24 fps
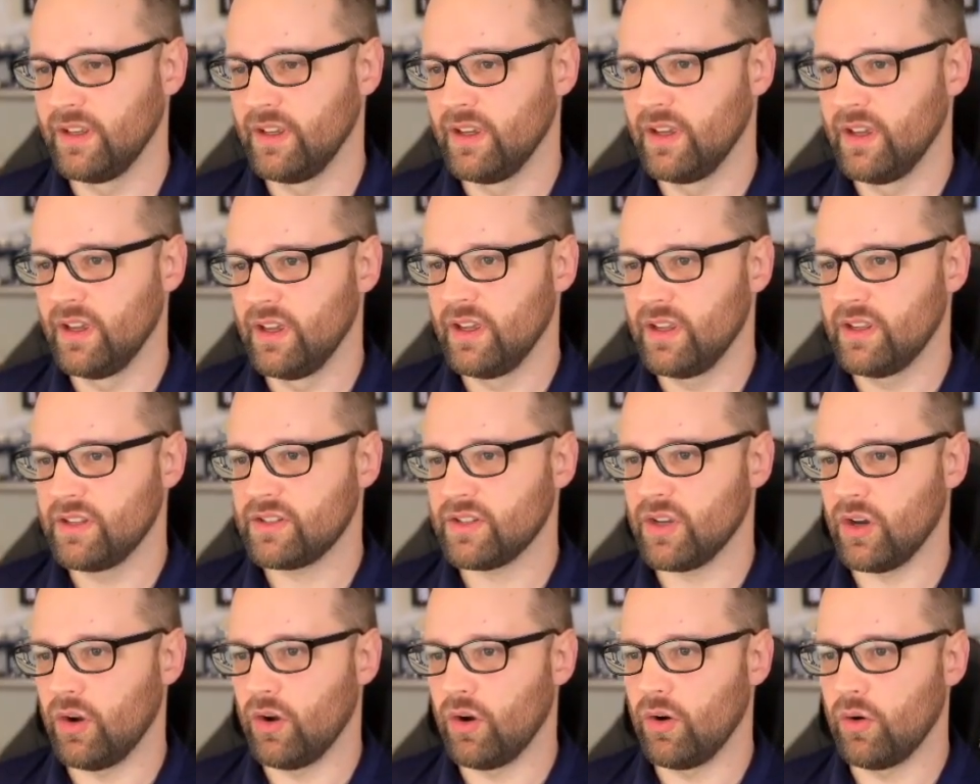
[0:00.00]

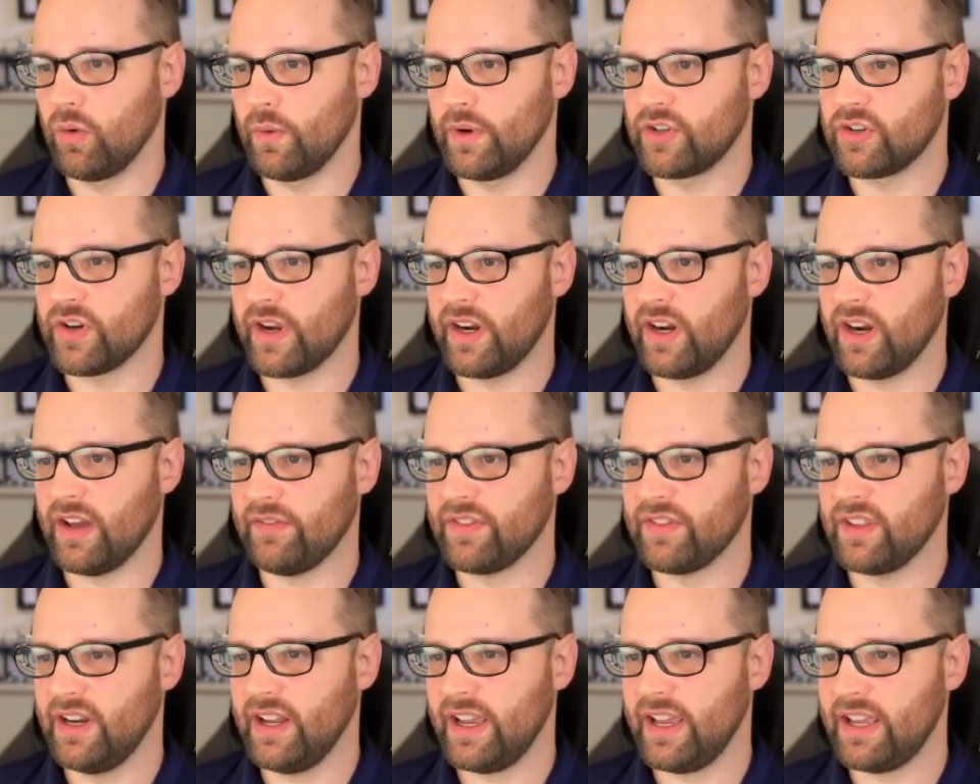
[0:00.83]
So we traded off the
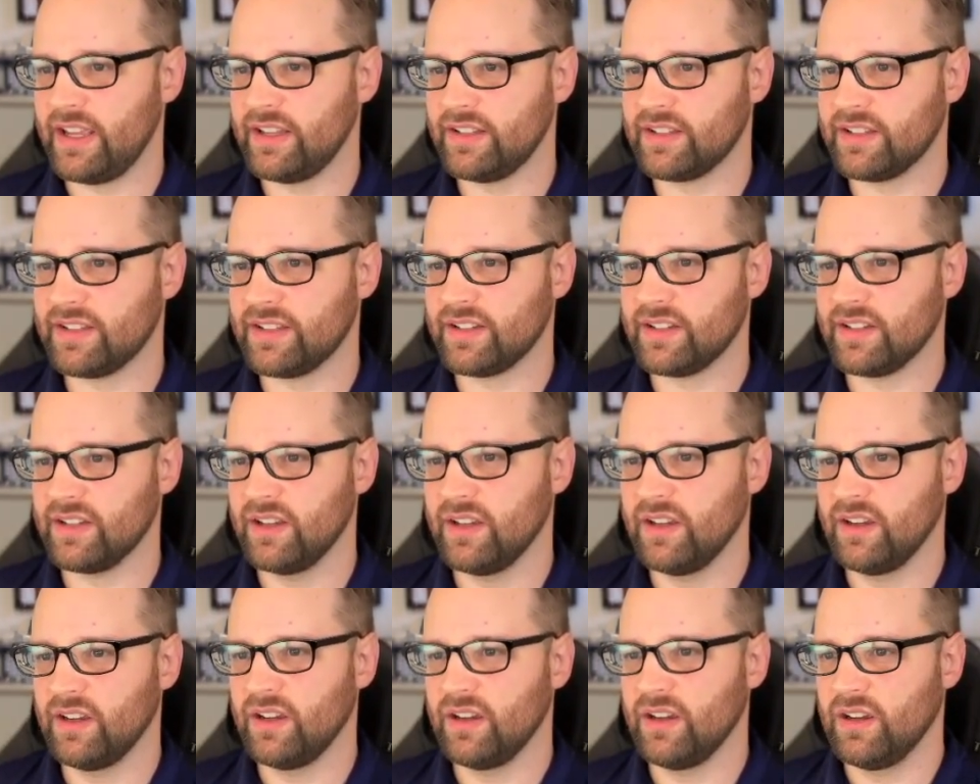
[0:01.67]
knights,
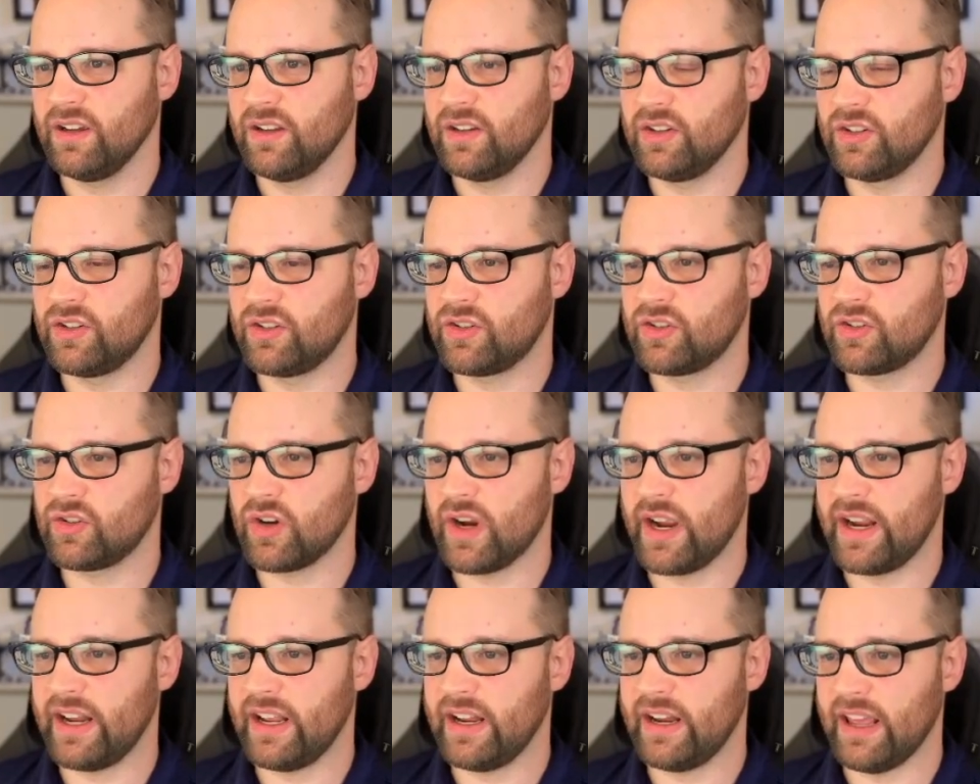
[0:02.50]

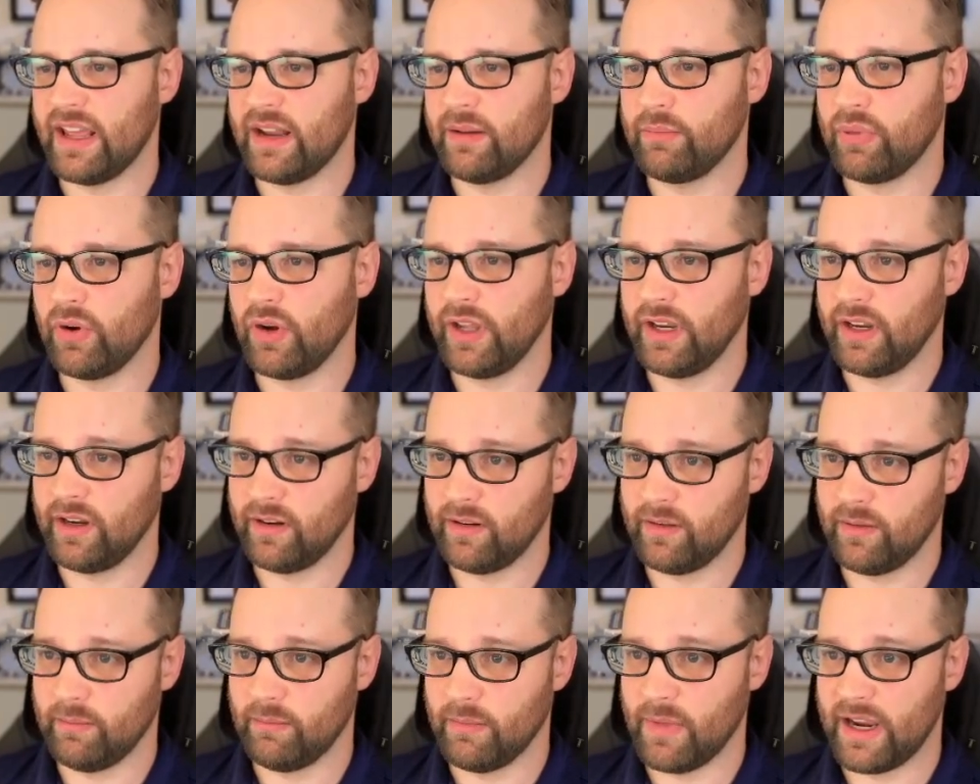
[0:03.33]
traded and put
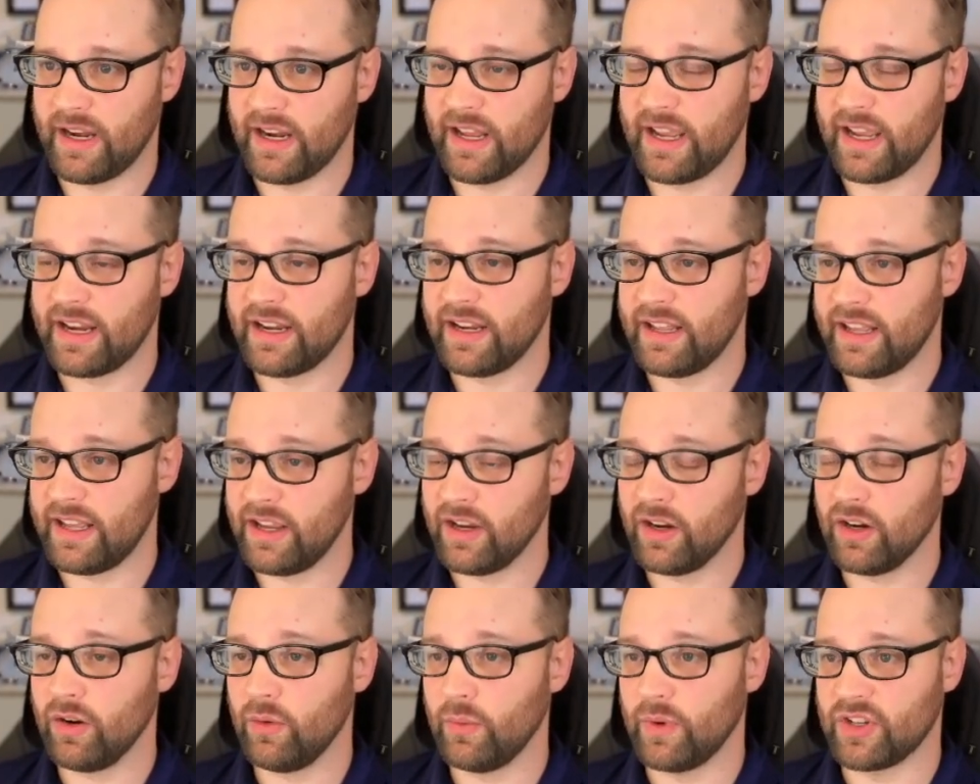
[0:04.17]
my knight
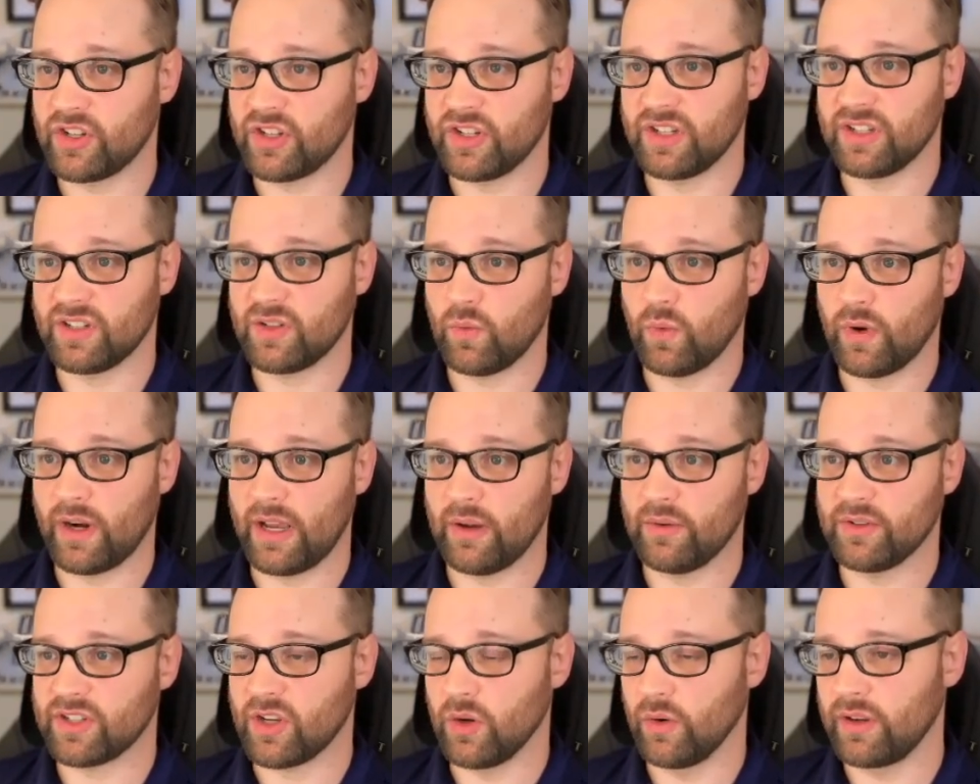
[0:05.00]
here, which is what I
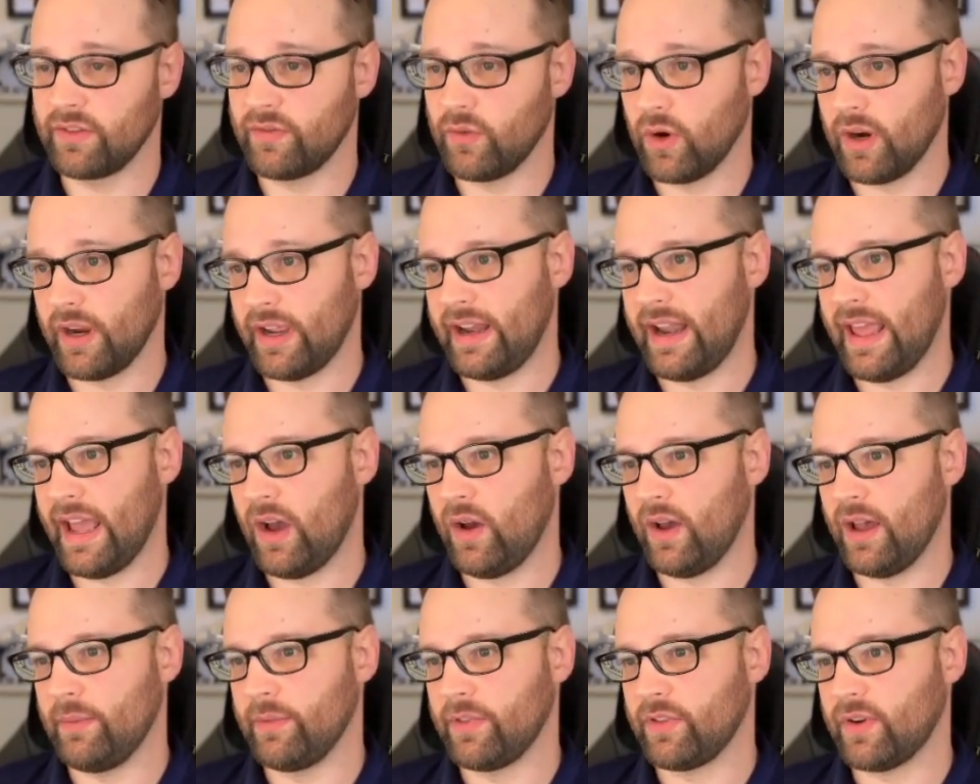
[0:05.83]
was going for, and now
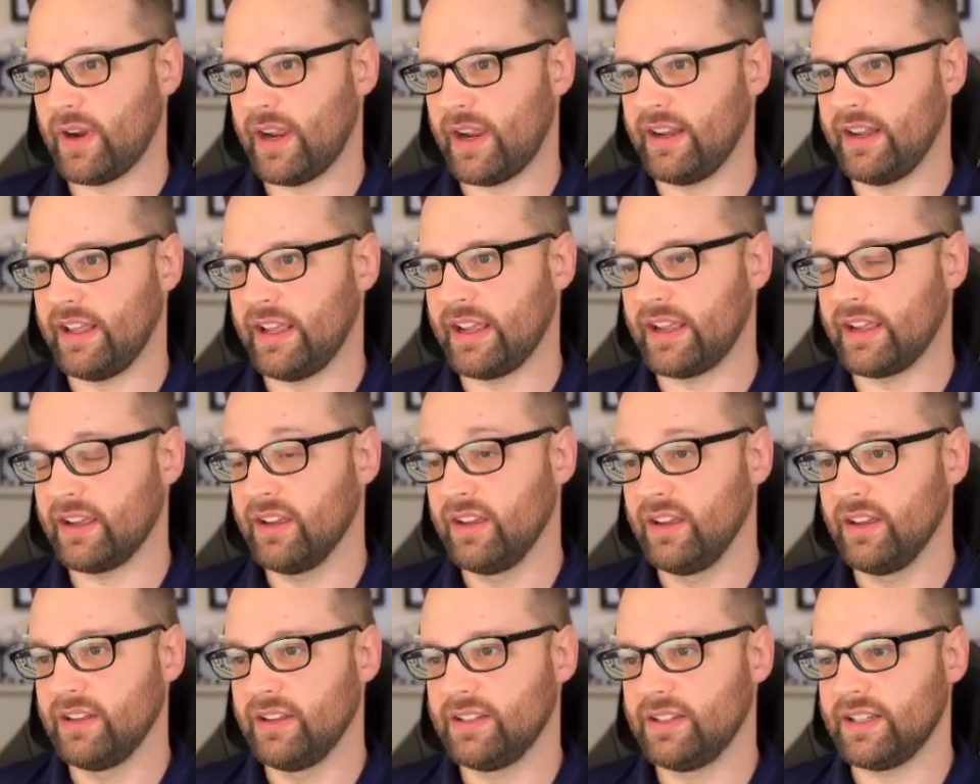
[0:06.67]
I'm threatening
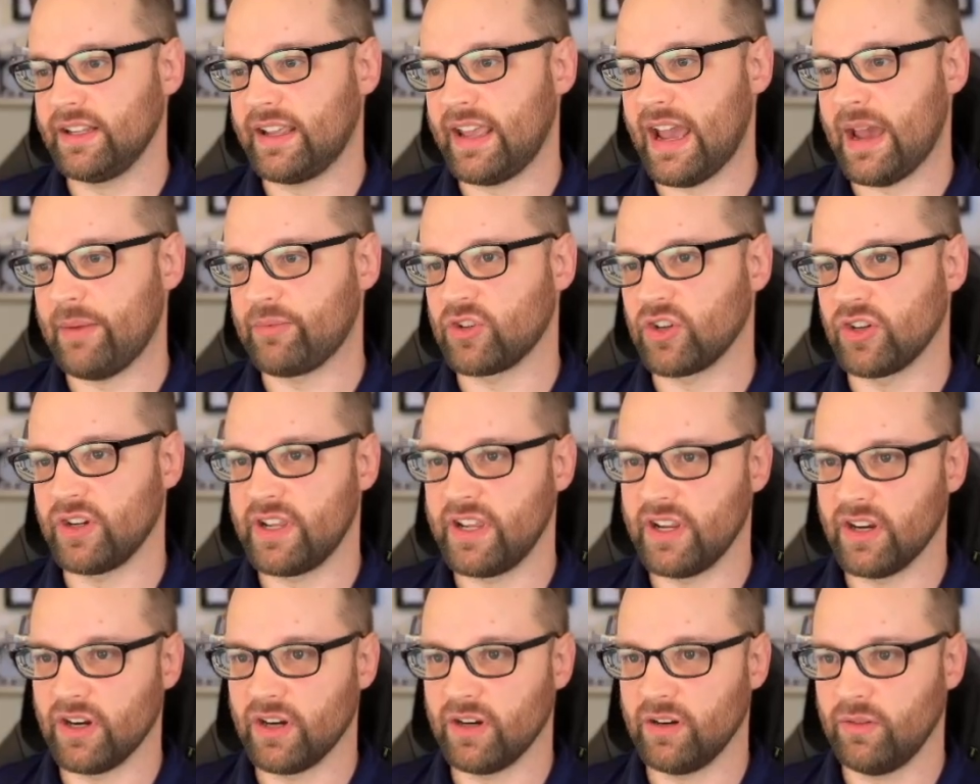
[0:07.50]
to capture
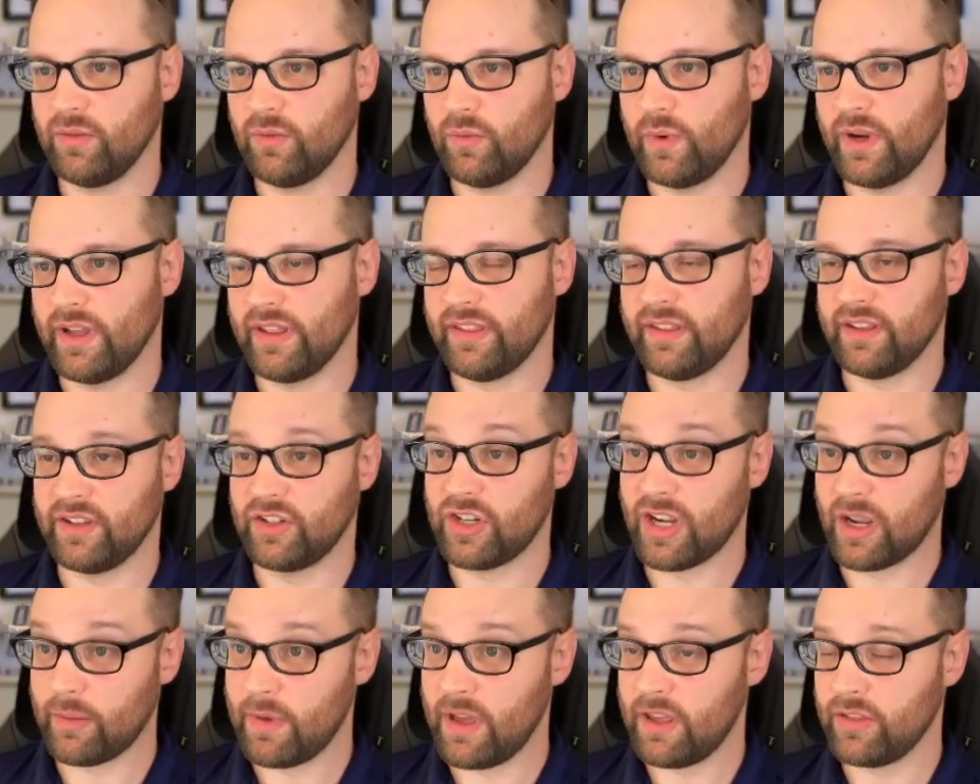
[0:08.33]
here with a
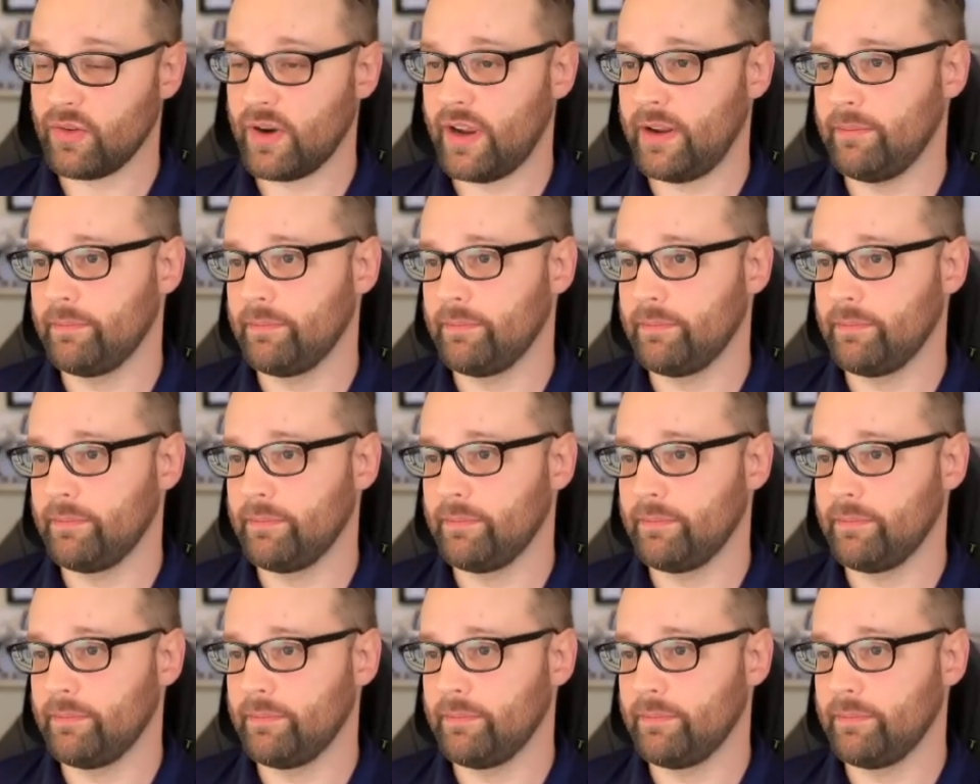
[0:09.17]
checkmate threat.